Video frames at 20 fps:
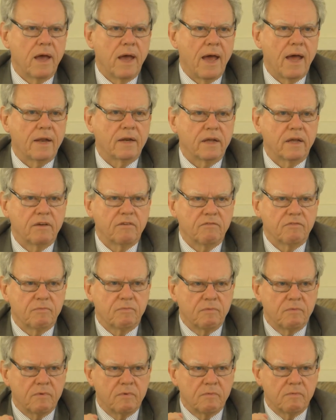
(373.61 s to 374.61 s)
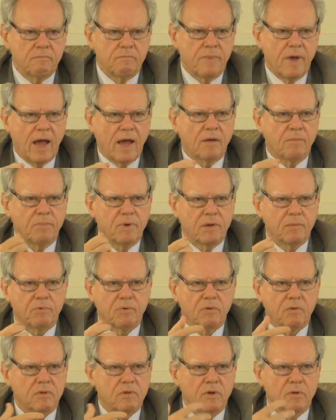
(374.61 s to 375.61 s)
and give back
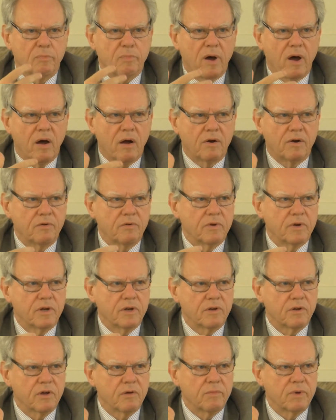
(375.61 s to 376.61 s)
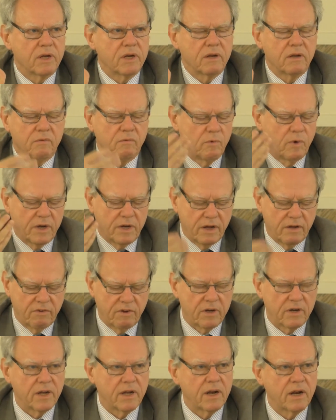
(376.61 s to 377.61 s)
people the power to determine
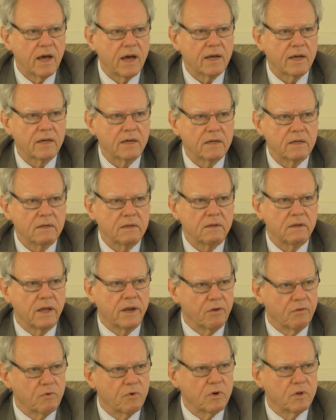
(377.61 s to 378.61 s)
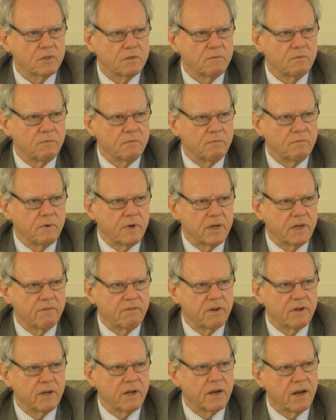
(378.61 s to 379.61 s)
whatever they like. And of course,
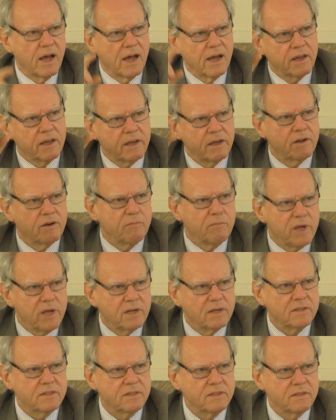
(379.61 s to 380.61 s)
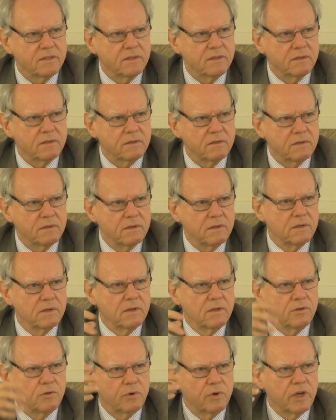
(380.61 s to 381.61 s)
whatever they like here means
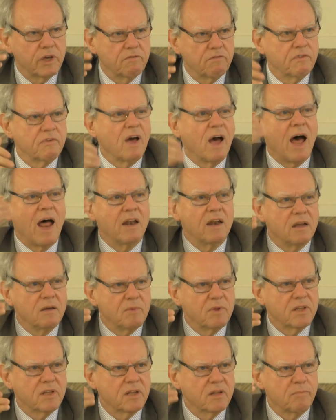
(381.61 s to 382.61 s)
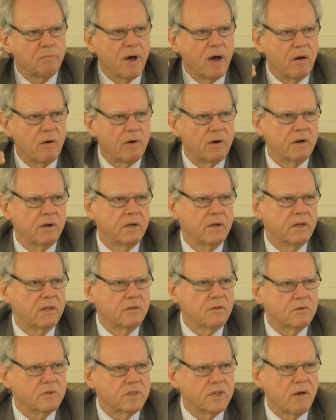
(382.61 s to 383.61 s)
to give unlimited power
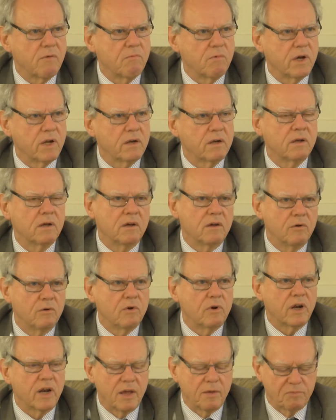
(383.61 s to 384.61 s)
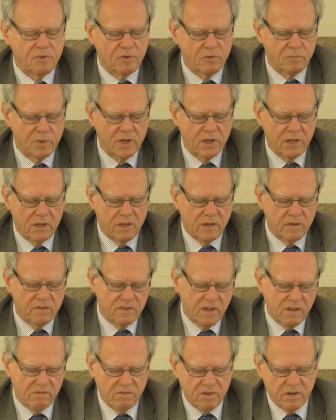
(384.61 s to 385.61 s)
to someone who claims to be the
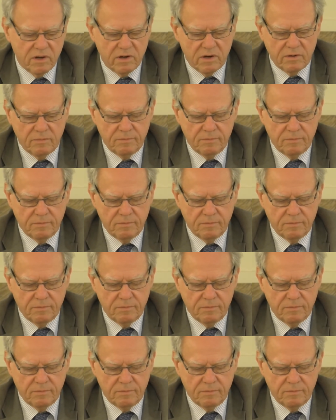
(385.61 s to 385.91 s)
savior.